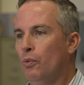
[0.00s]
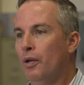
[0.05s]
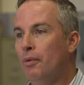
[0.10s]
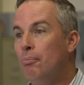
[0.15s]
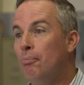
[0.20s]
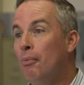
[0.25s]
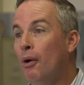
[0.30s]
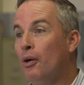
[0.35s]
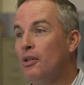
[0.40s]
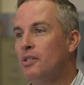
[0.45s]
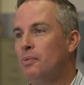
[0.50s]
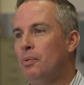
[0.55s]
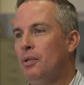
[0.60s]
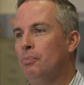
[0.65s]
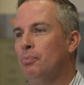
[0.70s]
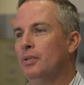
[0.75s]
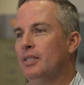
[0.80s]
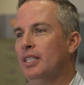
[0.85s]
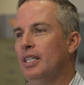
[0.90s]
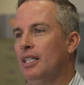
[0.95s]
When most
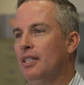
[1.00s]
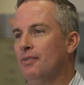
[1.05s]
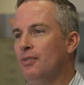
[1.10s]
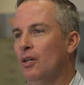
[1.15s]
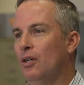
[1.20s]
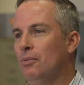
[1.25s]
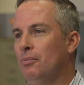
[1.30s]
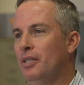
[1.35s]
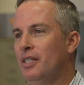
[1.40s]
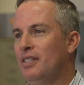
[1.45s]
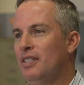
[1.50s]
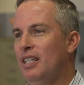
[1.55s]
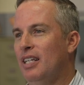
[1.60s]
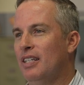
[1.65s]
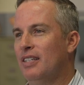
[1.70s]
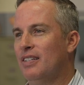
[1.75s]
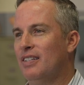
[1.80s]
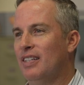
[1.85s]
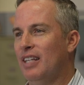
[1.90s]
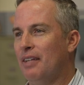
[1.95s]
people think of
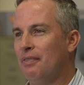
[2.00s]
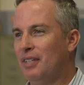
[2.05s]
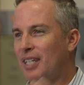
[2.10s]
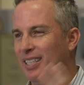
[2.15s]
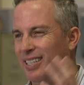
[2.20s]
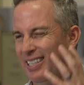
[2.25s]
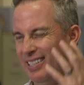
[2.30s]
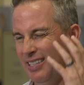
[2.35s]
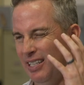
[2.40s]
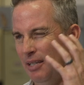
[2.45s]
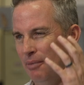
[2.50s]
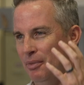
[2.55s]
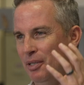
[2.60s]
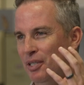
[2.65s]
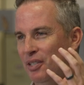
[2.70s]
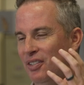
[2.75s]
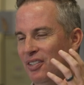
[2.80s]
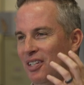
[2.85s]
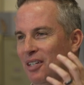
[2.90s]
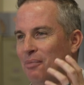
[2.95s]
homelessness, they've got this
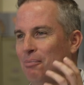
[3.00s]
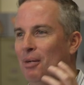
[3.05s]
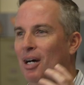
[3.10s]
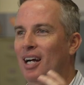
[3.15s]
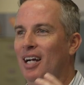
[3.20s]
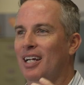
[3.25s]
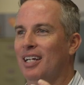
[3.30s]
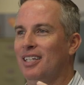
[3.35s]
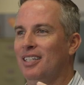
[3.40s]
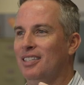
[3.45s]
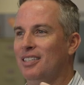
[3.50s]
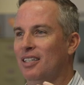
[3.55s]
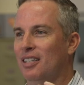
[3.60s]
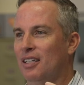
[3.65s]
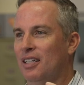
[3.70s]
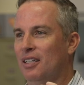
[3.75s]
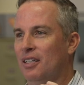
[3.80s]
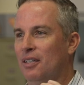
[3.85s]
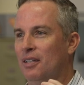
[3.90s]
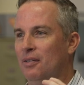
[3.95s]
image in their mind
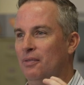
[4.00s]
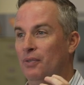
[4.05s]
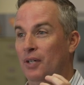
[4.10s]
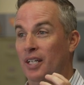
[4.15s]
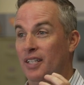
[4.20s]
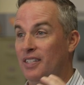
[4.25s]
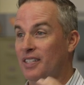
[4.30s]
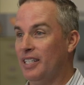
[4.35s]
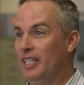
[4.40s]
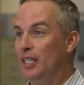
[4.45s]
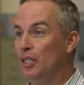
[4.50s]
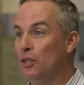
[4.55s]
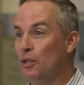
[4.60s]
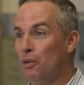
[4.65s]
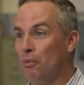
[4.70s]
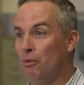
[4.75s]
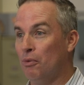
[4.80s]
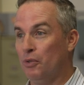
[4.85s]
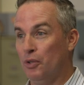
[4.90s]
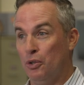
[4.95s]
of a
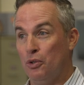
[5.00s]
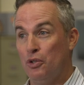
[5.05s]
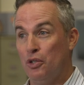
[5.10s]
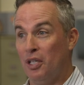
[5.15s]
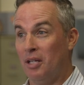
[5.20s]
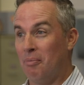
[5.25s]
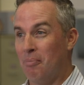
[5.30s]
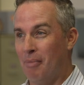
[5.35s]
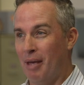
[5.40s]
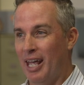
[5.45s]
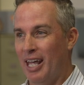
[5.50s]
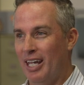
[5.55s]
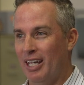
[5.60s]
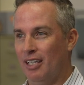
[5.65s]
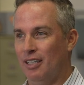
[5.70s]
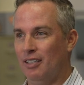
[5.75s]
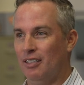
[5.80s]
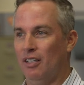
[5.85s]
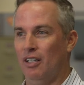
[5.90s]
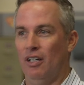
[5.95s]
single, usually
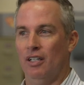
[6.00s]
man,